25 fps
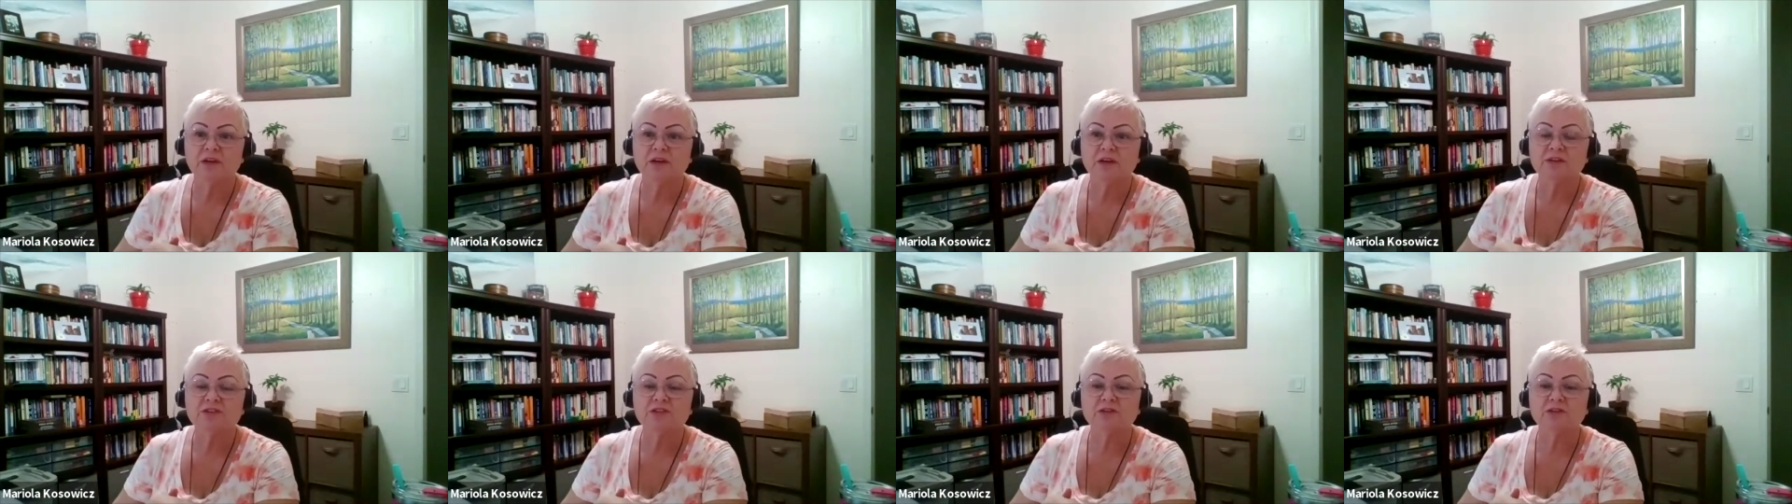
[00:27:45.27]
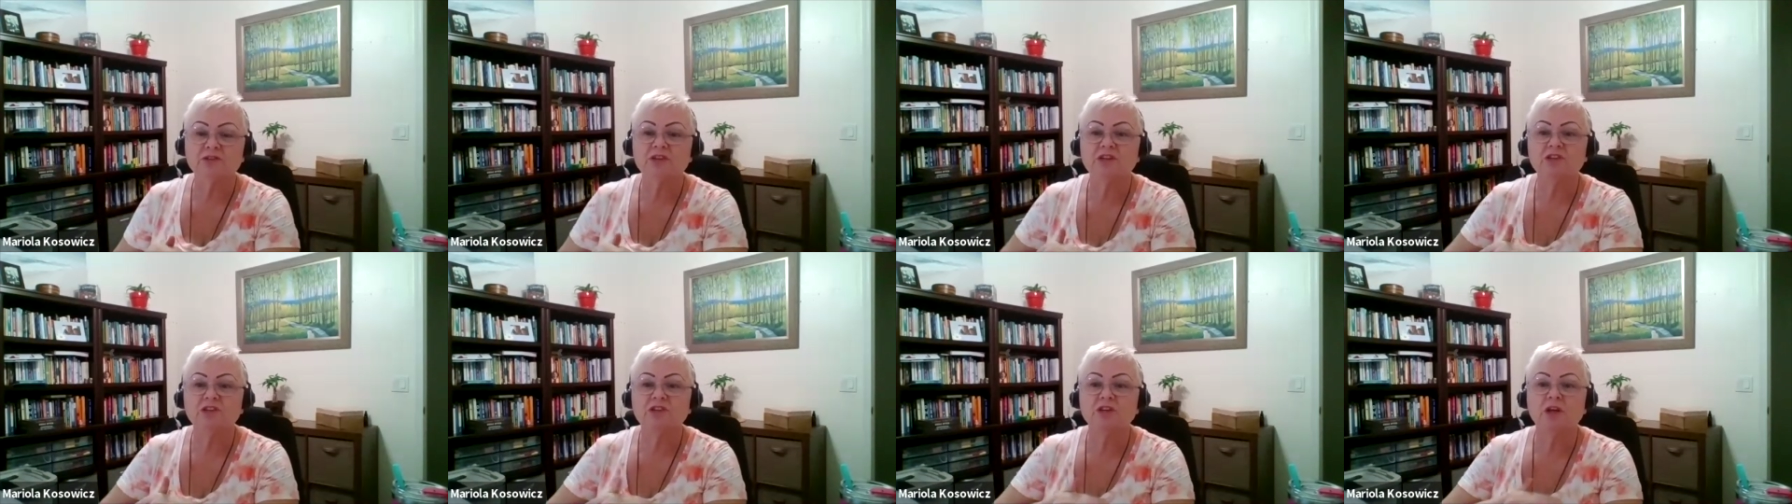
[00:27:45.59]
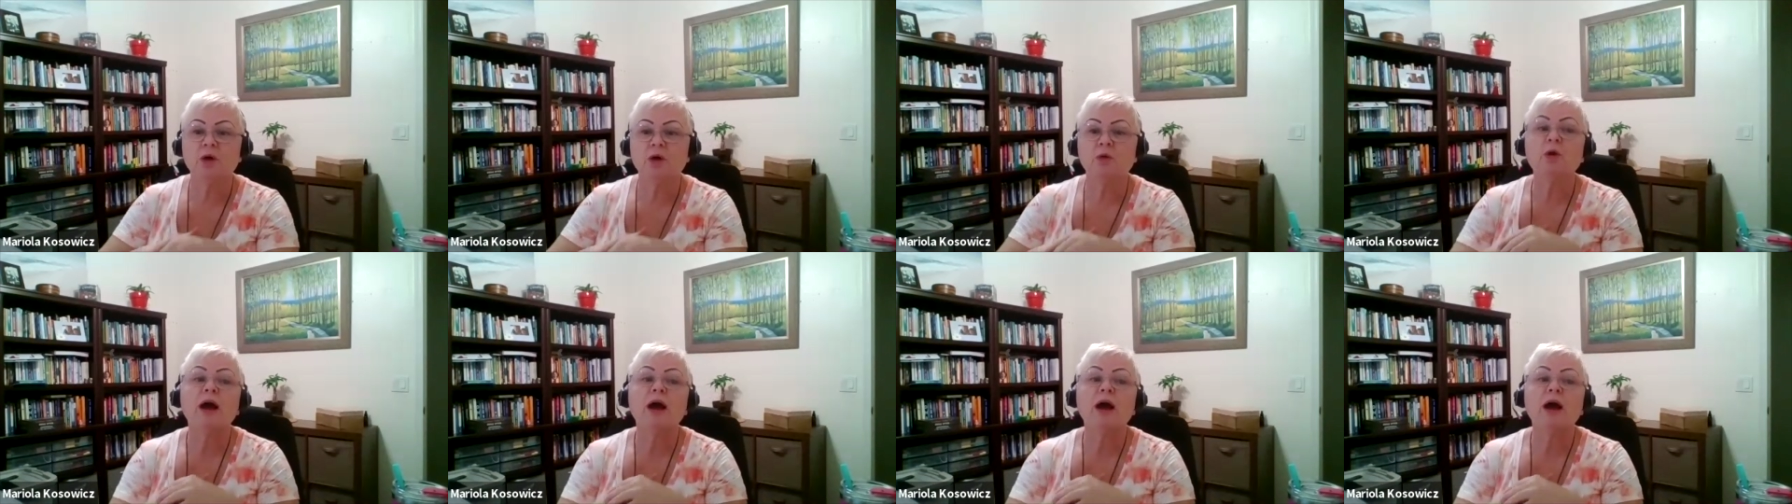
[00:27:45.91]
so they
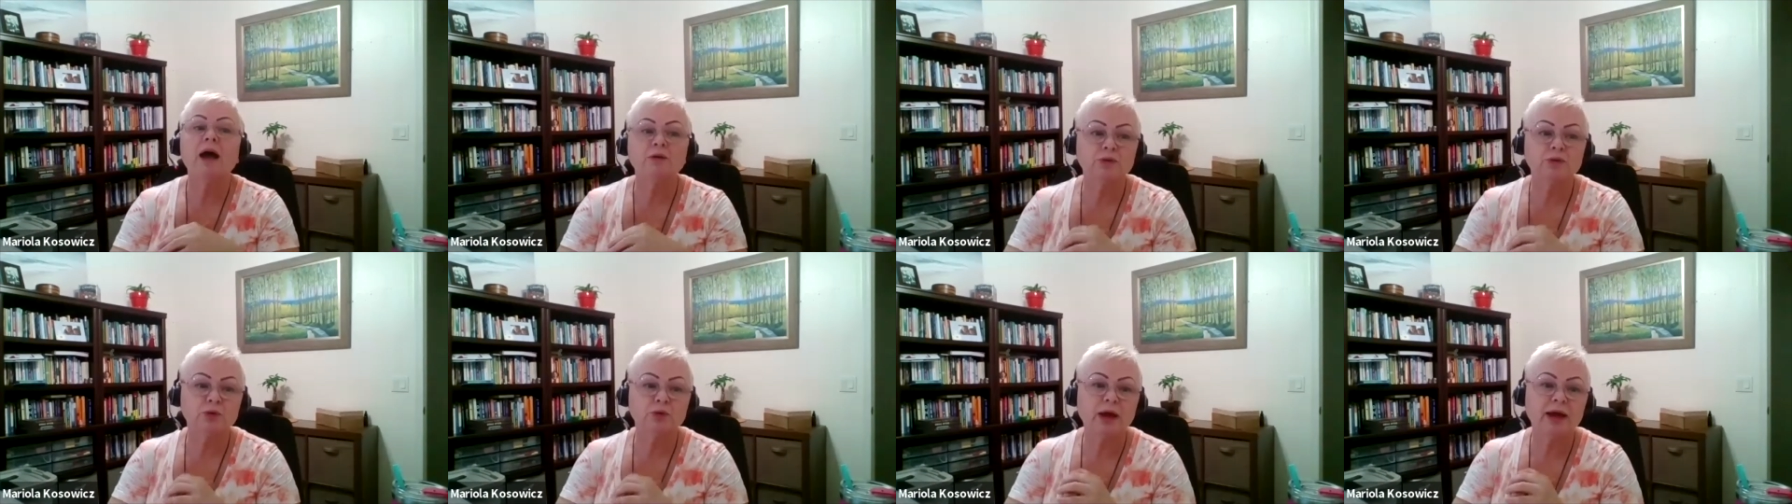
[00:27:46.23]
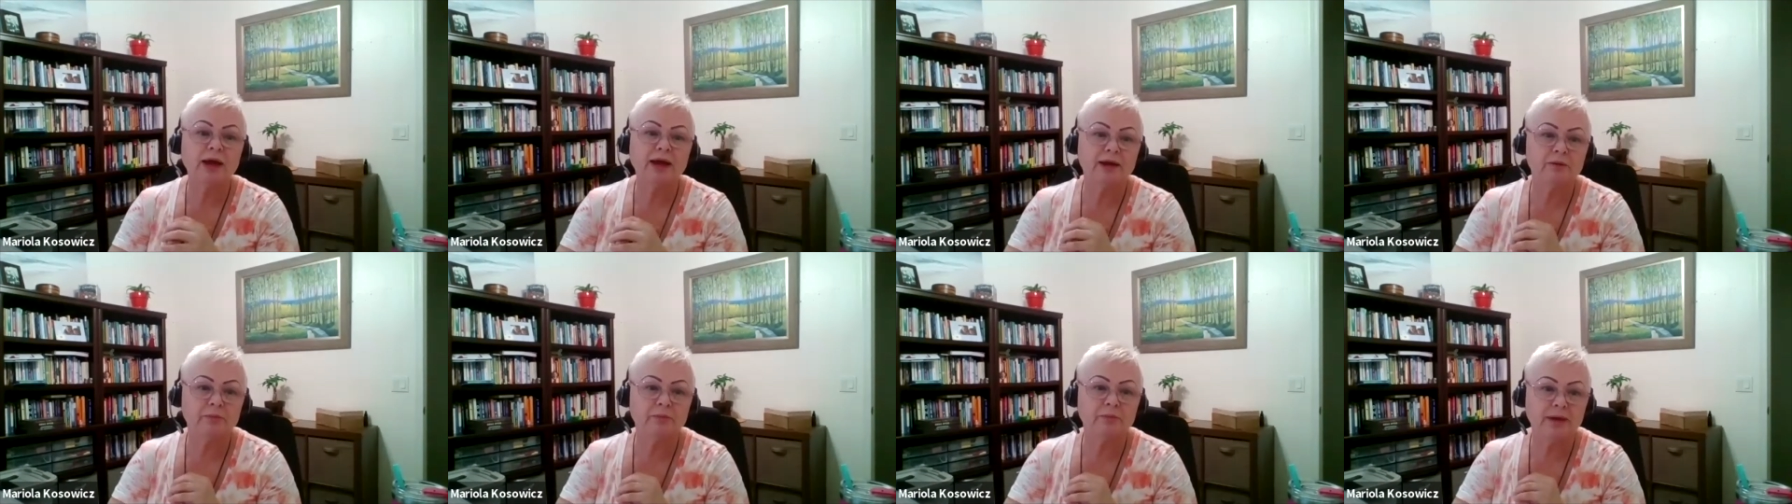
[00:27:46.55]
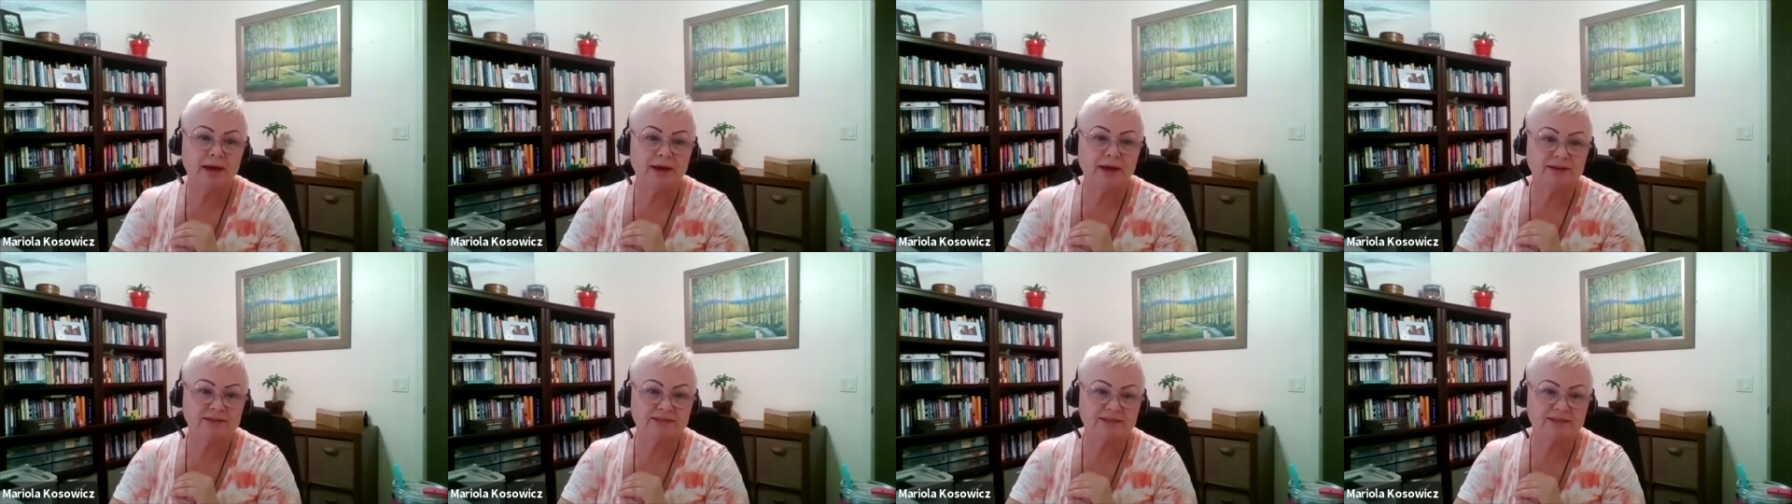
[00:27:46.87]
know how to help
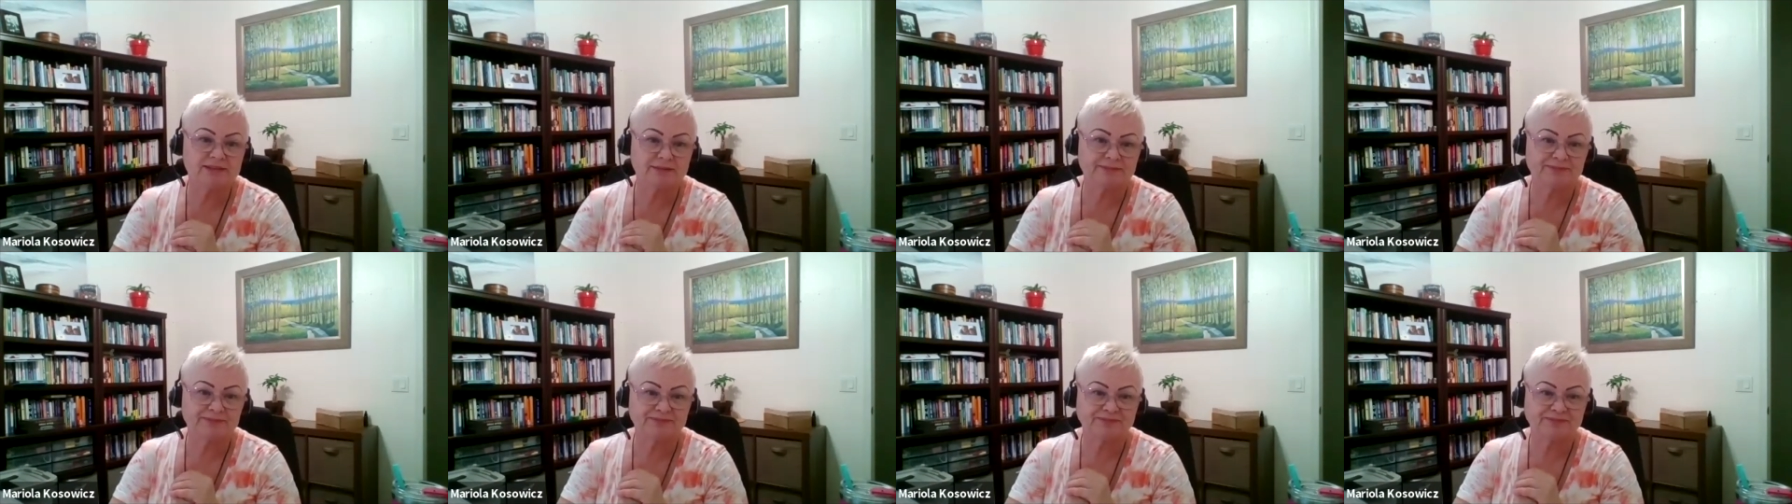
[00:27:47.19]
us.